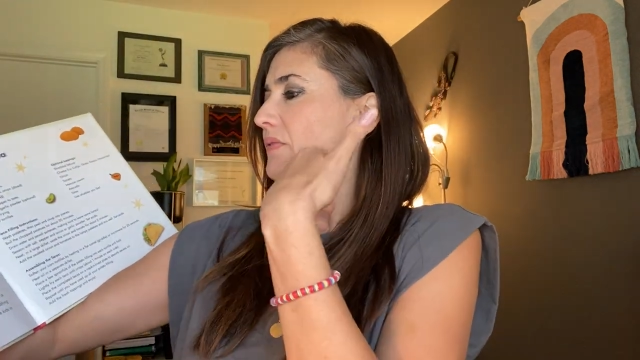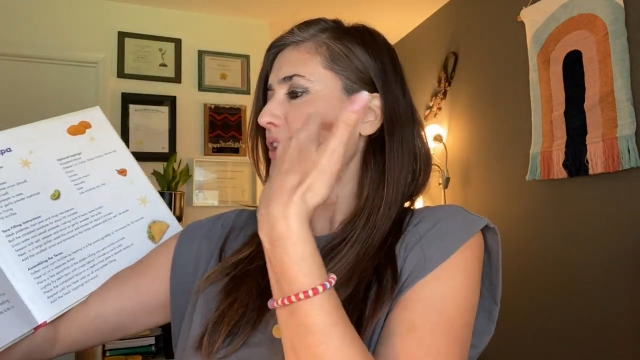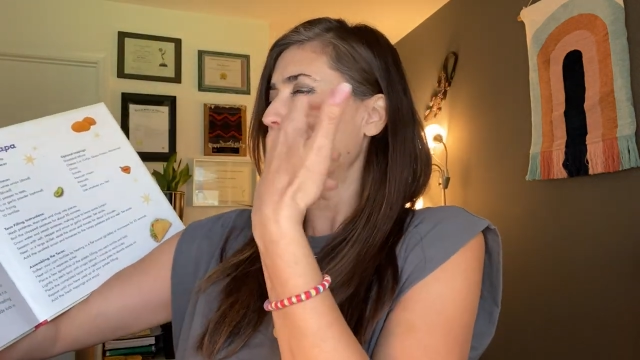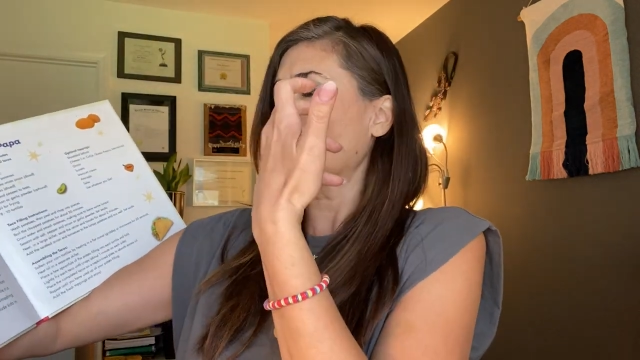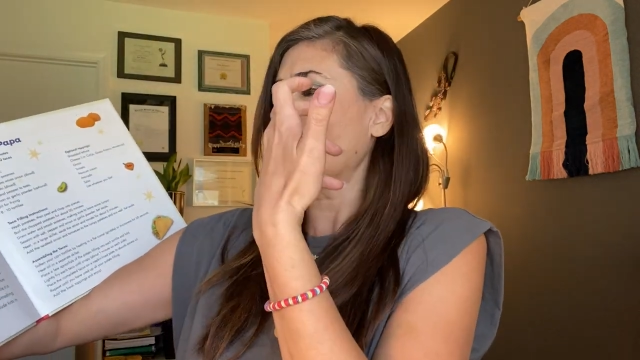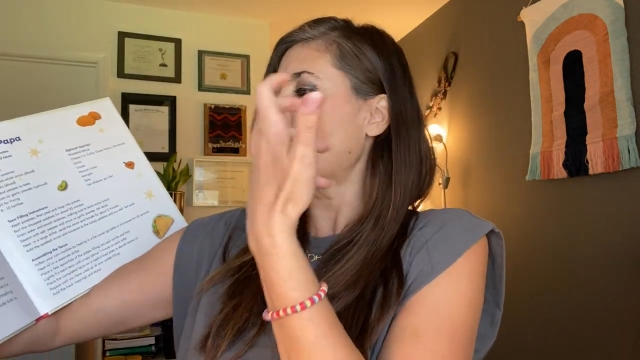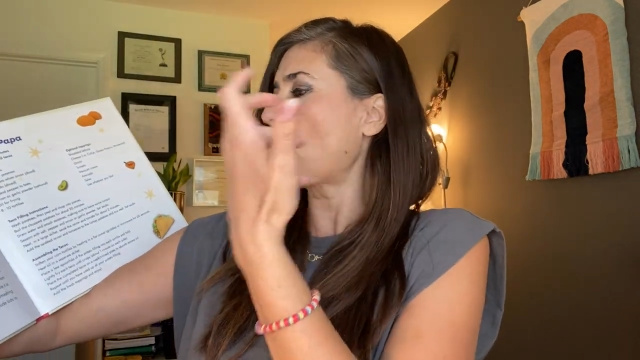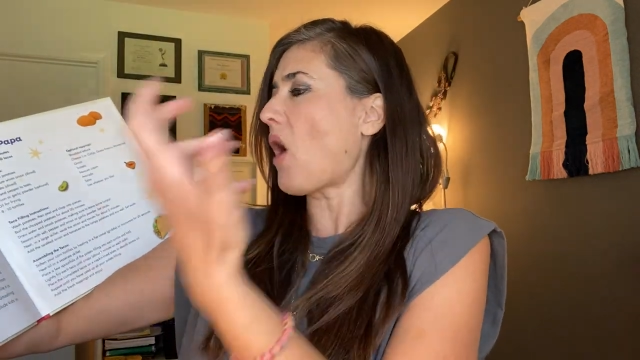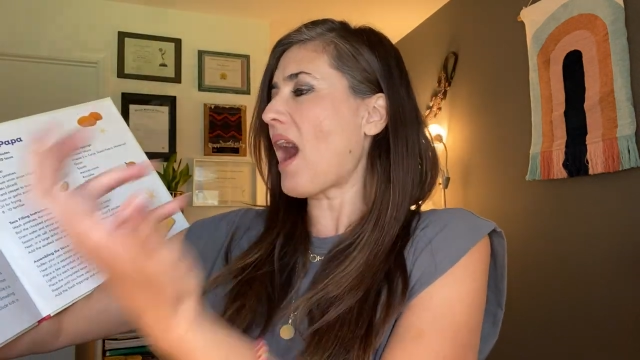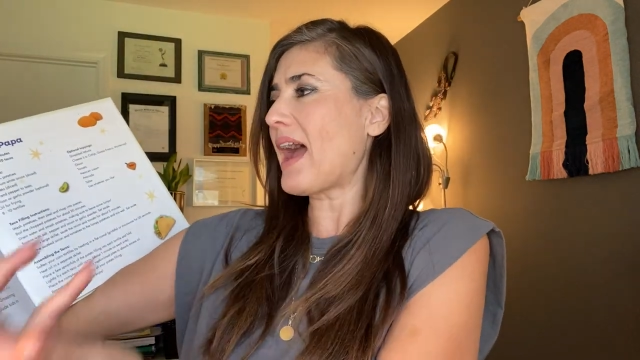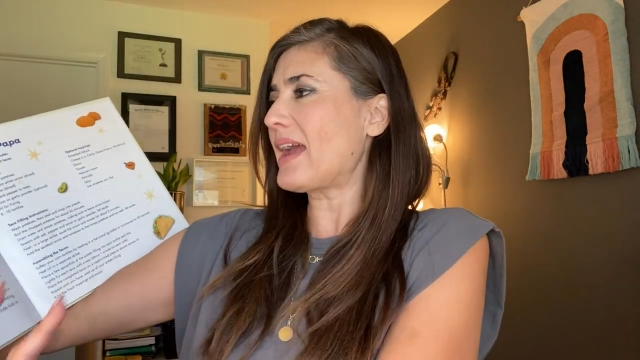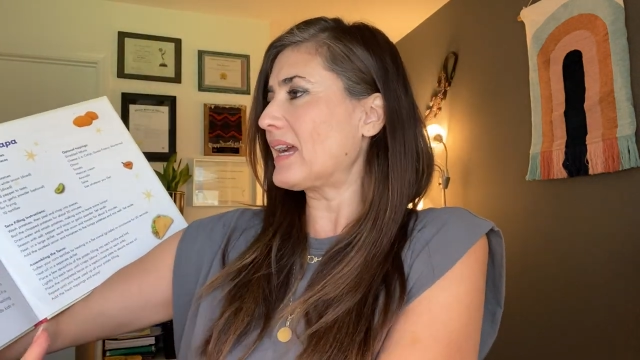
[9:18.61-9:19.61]
you know,
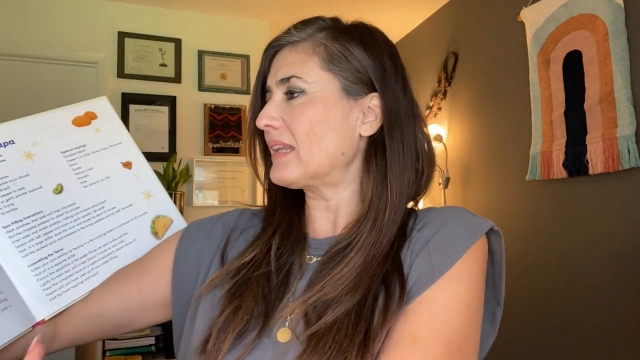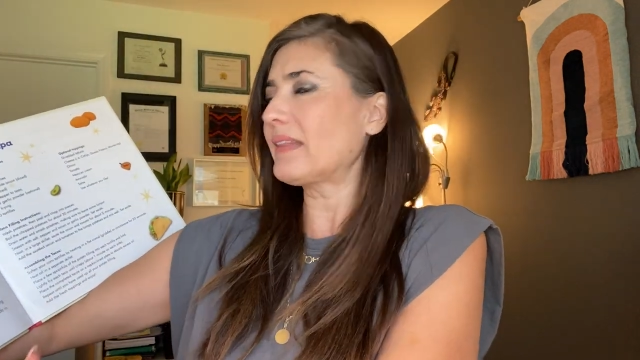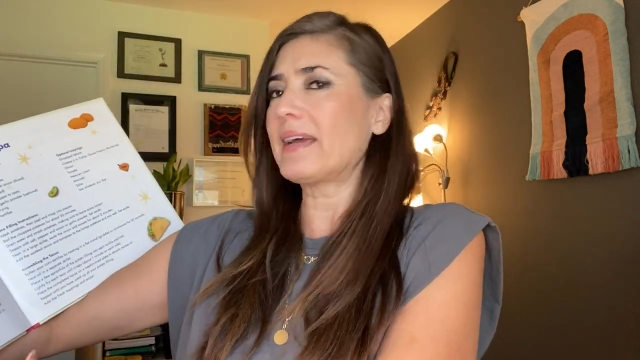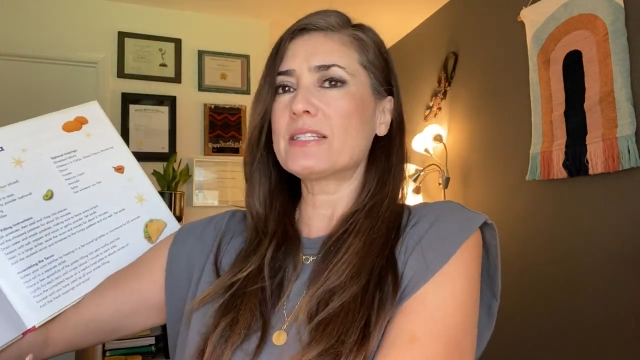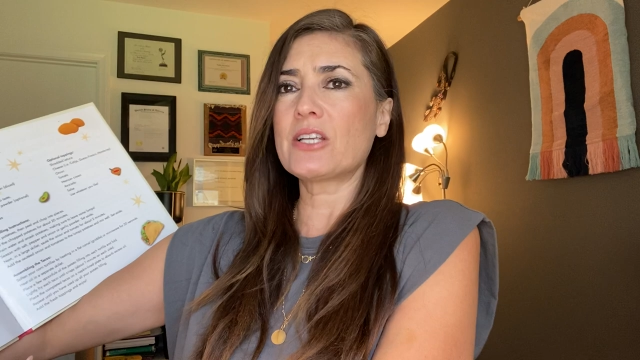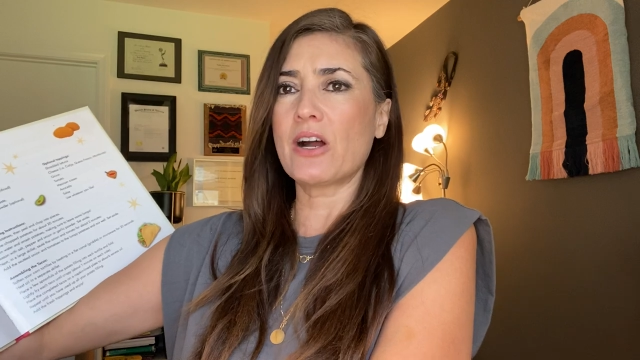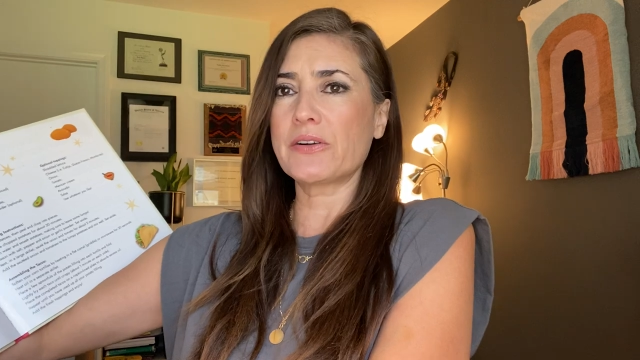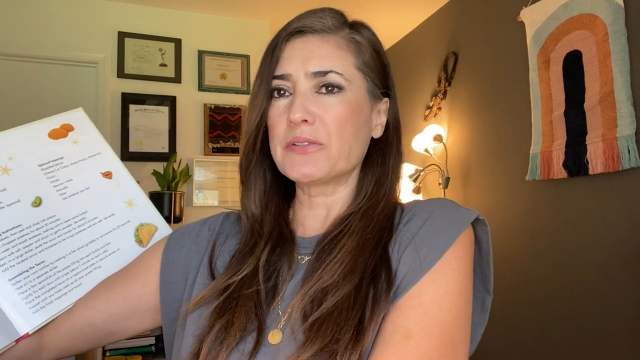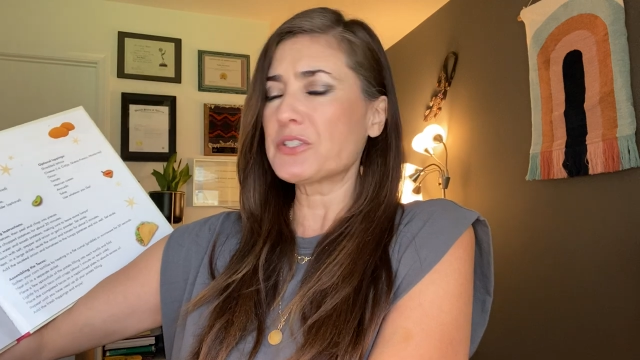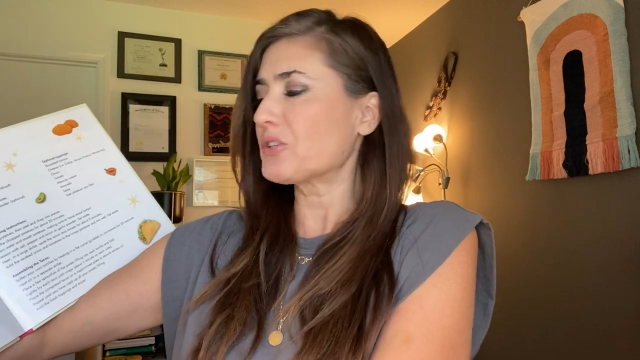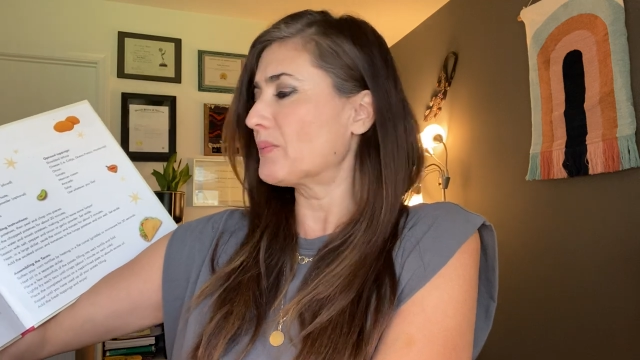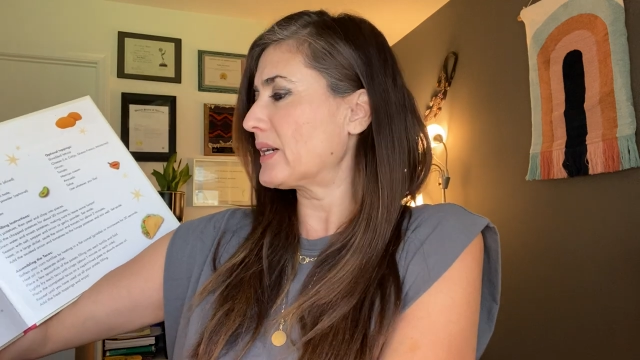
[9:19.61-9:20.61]
why I like
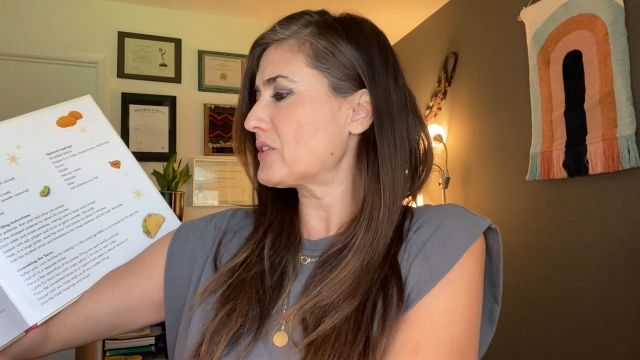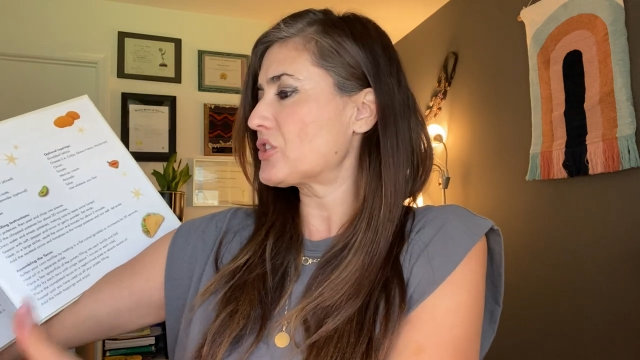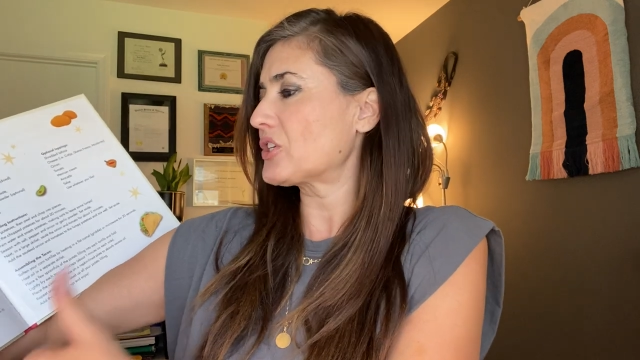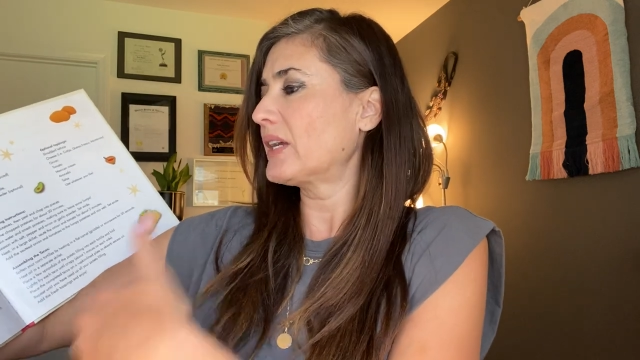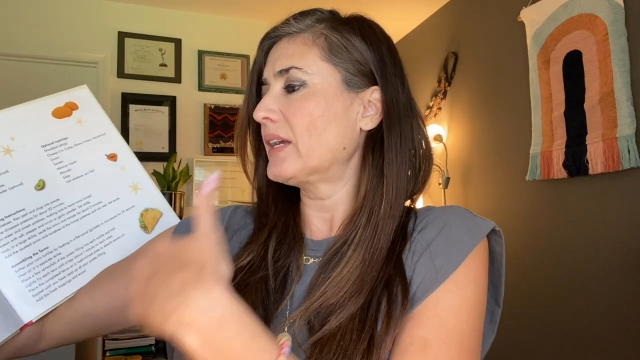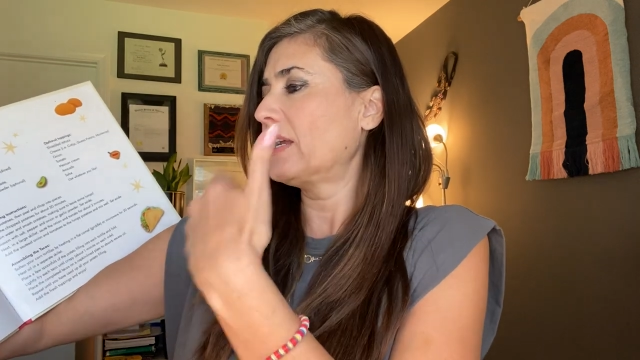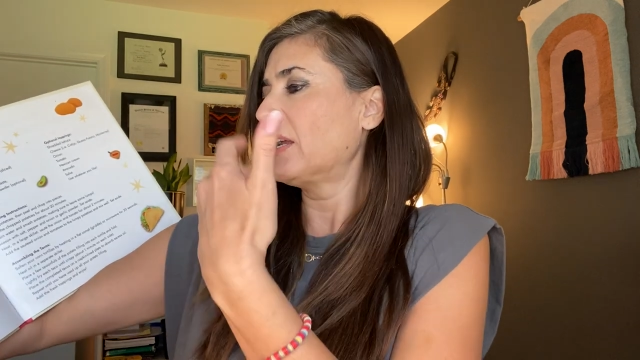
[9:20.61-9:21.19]
tacos so much.